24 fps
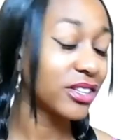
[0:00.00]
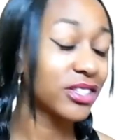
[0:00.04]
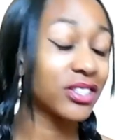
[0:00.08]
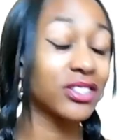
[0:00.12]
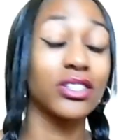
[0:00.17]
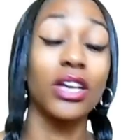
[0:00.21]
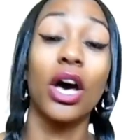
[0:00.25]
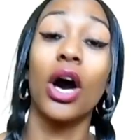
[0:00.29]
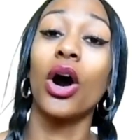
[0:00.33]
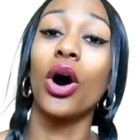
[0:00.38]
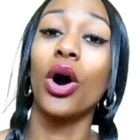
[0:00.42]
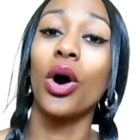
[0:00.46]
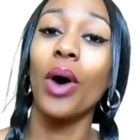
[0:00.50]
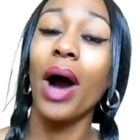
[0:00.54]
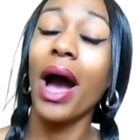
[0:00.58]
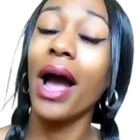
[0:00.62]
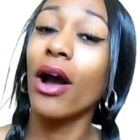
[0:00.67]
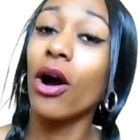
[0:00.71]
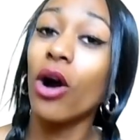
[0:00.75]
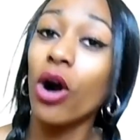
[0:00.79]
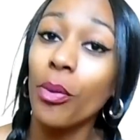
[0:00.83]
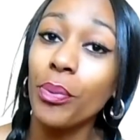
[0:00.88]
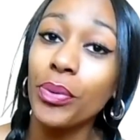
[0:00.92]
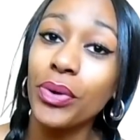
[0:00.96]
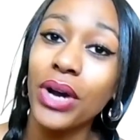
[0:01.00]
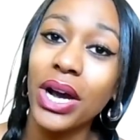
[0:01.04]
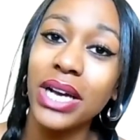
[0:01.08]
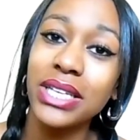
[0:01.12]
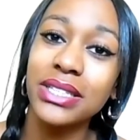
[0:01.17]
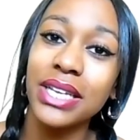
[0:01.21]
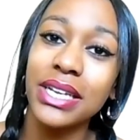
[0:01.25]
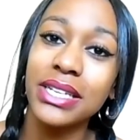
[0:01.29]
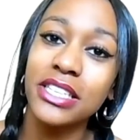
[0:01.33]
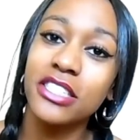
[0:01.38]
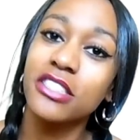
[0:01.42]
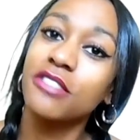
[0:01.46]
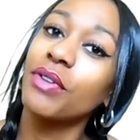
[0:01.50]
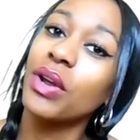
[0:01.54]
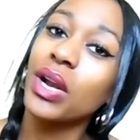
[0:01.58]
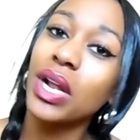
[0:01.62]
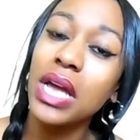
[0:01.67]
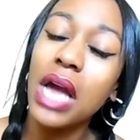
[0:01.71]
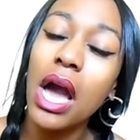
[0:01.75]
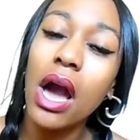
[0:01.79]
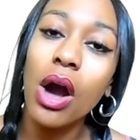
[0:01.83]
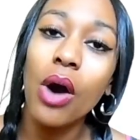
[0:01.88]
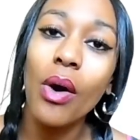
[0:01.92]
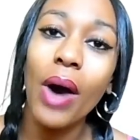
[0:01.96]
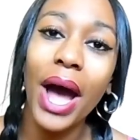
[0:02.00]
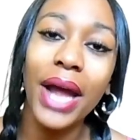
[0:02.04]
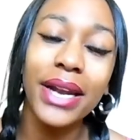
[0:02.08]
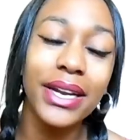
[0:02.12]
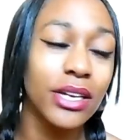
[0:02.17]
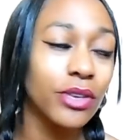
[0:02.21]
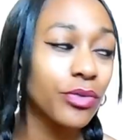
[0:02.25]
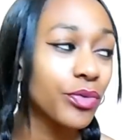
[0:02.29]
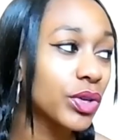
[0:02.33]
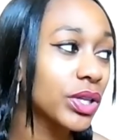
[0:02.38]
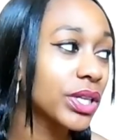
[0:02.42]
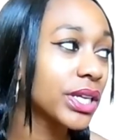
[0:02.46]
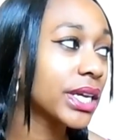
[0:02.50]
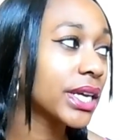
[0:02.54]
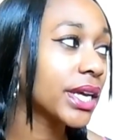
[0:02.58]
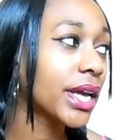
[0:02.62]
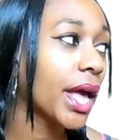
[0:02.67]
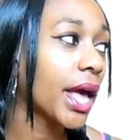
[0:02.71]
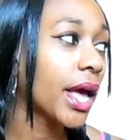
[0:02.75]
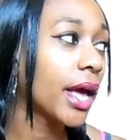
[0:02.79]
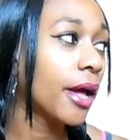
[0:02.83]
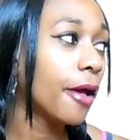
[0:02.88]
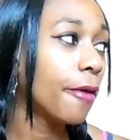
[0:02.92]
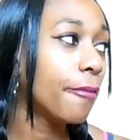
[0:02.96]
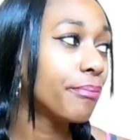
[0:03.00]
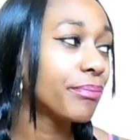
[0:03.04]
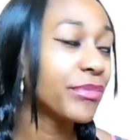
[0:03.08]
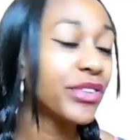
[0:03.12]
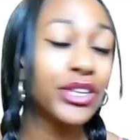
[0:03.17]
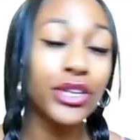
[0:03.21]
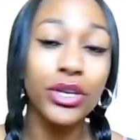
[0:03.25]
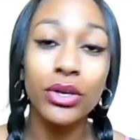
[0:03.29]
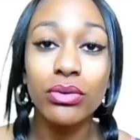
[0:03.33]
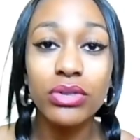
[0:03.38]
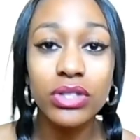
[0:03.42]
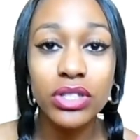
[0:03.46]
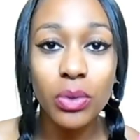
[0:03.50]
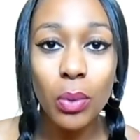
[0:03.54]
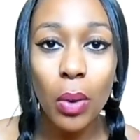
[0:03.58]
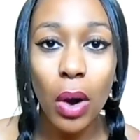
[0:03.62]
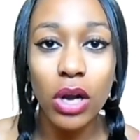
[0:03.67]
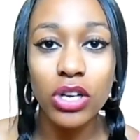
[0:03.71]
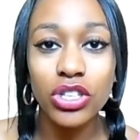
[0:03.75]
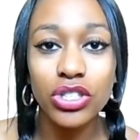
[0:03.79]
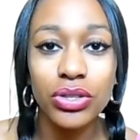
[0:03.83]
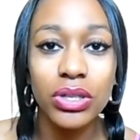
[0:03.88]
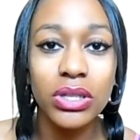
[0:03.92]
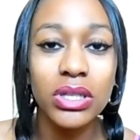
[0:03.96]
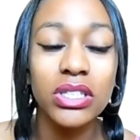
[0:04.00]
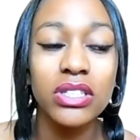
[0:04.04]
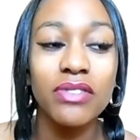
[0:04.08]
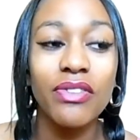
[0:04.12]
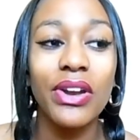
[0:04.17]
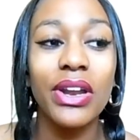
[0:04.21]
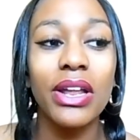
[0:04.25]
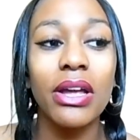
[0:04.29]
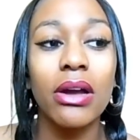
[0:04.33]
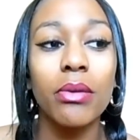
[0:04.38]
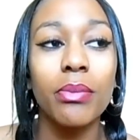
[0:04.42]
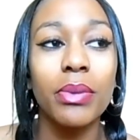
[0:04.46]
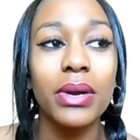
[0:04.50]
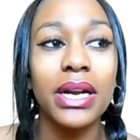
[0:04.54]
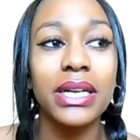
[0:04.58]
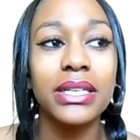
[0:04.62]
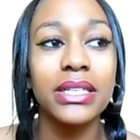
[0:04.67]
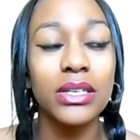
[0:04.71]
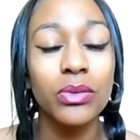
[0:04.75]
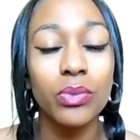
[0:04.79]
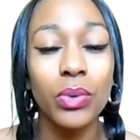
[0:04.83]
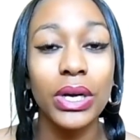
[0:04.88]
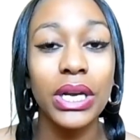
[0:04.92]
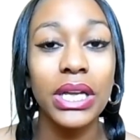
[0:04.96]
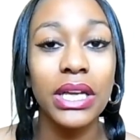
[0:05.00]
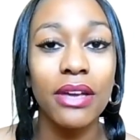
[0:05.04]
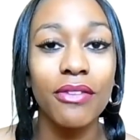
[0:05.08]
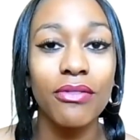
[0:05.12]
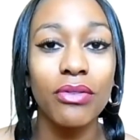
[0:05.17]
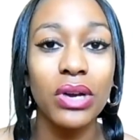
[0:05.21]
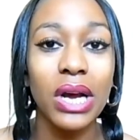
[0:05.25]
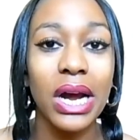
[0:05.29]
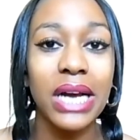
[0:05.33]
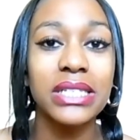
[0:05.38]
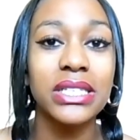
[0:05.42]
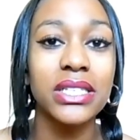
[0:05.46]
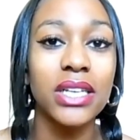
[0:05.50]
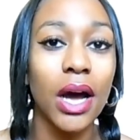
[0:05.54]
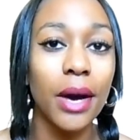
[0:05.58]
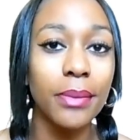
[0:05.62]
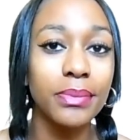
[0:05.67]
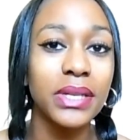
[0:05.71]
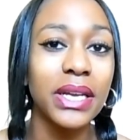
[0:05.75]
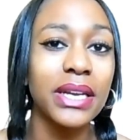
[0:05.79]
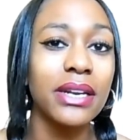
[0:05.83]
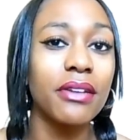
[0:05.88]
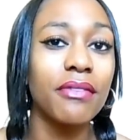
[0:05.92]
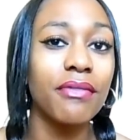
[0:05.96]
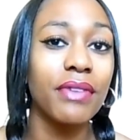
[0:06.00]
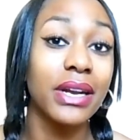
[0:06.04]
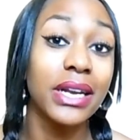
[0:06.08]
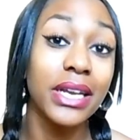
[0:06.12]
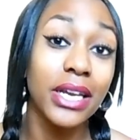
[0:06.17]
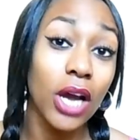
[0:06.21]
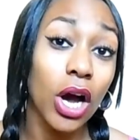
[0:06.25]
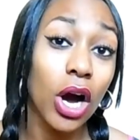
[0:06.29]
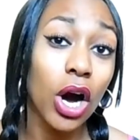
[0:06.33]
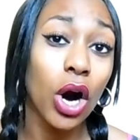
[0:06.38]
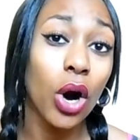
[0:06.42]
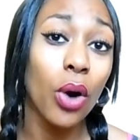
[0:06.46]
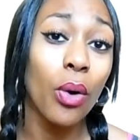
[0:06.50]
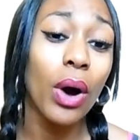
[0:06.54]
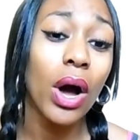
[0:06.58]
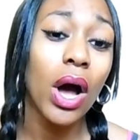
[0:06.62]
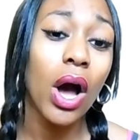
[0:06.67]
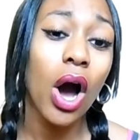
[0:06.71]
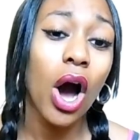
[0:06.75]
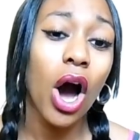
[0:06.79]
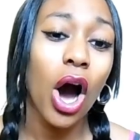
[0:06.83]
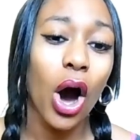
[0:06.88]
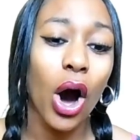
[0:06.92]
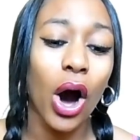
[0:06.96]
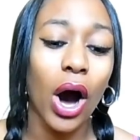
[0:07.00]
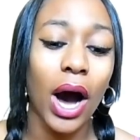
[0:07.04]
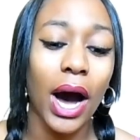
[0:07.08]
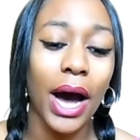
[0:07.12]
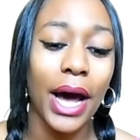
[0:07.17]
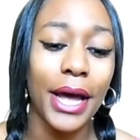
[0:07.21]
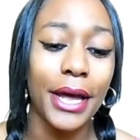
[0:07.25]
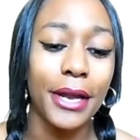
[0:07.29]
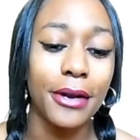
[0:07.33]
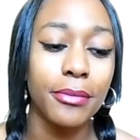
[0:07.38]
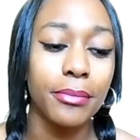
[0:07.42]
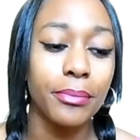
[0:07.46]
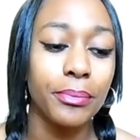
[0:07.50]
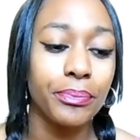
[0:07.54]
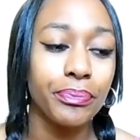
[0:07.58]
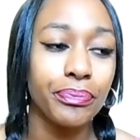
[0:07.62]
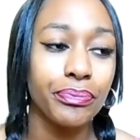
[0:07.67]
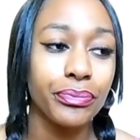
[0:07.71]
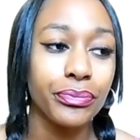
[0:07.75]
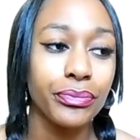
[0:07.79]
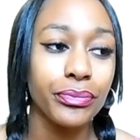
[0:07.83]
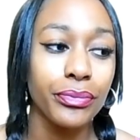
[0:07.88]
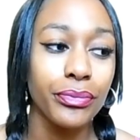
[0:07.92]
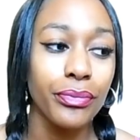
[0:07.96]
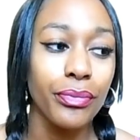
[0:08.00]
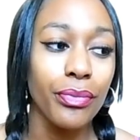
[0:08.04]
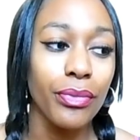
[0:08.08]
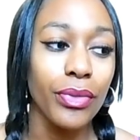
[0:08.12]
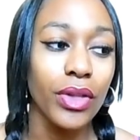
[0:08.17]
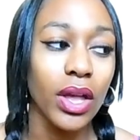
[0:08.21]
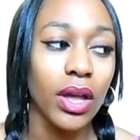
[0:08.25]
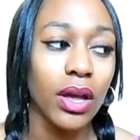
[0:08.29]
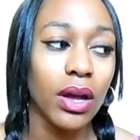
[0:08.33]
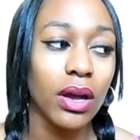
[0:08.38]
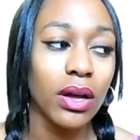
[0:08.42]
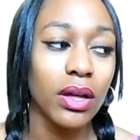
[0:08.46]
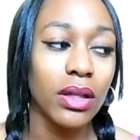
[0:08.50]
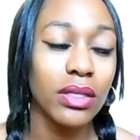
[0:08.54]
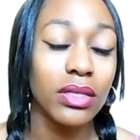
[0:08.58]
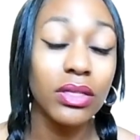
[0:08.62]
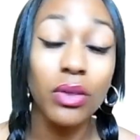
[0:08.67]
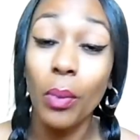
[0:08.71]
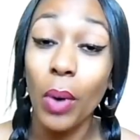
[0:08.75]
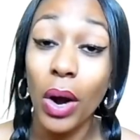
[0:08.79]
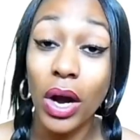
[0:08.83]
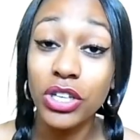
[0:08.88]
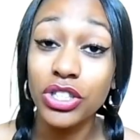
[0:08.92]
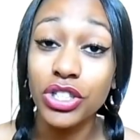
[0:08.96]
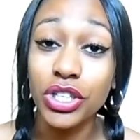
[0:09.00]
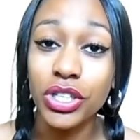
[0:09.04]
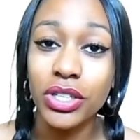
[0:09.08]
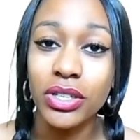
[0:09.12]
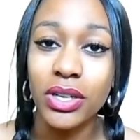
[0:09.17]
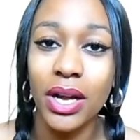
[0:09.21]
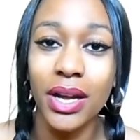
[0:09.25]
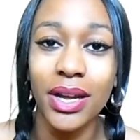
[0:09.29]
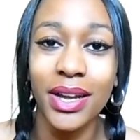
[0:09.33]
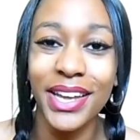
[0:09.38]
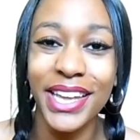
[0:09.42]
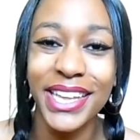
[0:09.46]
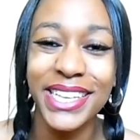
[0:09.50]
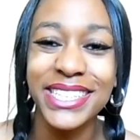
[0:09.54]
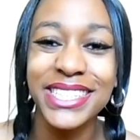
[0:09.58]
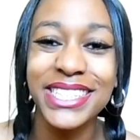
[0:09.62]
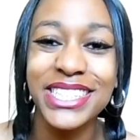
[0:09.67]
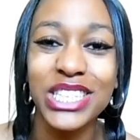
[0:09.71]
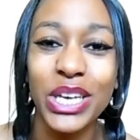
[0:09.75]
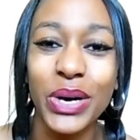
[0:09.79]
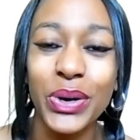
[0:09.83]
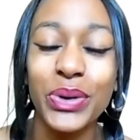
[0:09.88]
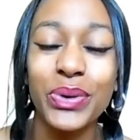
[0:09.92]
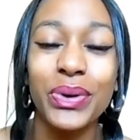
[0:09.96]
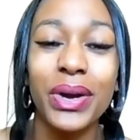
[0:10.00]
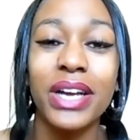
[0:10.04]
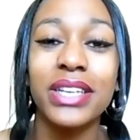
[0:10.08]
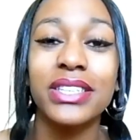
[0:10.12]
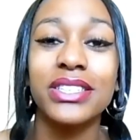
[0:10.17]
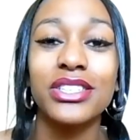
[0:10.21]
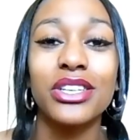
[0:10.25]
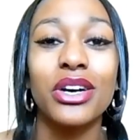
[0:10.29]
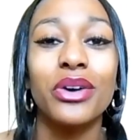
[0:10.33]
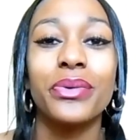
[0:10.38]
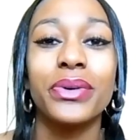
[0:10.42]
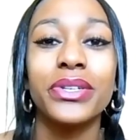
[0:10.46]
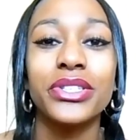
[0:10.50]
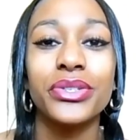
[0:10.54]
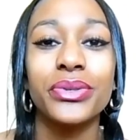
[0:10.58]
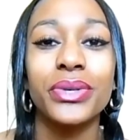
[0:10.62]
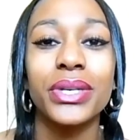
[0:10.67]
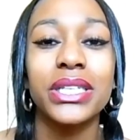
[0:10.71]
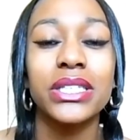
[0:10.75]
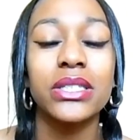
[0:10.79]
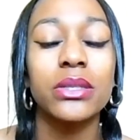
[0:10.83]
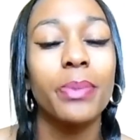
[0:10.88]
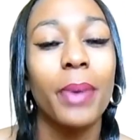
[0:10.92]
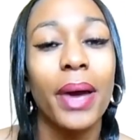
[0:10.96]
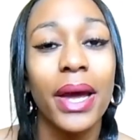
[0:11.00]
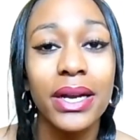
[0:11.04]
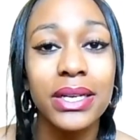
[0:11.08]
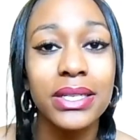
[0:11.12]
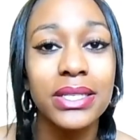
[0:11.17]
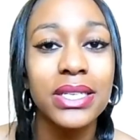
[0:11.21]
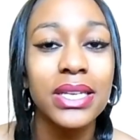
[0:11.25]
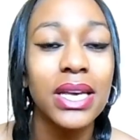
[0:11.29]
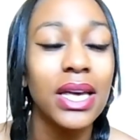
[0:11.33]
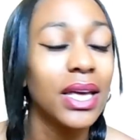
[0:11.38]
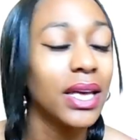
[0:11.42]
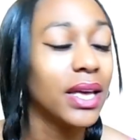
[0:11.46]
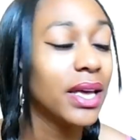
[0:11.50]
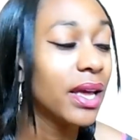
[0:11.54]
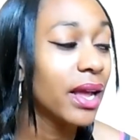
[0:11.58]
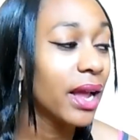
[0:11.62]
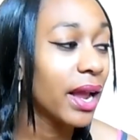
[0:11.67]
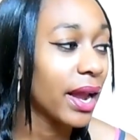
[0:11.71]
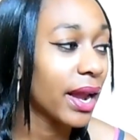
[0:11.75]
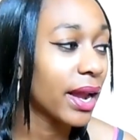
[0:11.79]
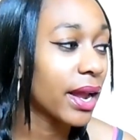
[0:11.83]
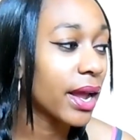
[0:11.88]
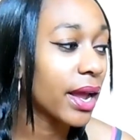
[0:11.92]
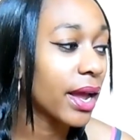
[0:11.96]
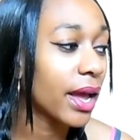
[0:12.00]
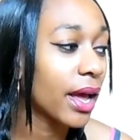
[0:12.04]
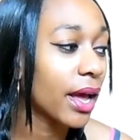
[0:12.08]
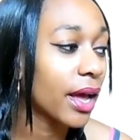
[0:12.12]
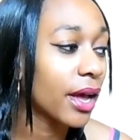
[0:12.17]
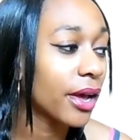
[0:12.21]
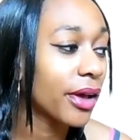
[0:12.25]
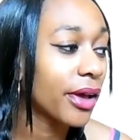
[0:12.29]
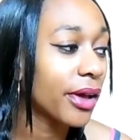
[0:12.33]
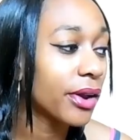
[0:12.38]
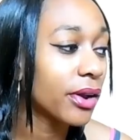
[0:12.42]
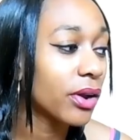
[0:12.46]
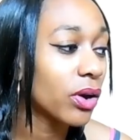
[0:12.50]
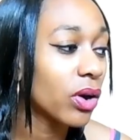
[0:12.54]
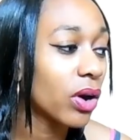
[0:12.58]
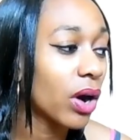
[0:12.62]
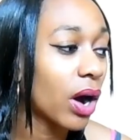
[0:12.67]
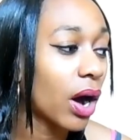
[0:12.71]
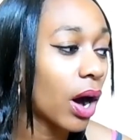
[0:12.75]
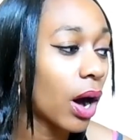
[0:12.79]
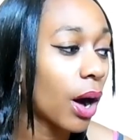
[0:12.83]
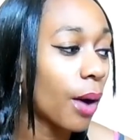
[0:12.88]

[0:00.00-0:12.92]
So I hope you guys like this video. I didn't really use the washer in this video, but I did want to give you guys an updated video on the washer so you guys know what to expect and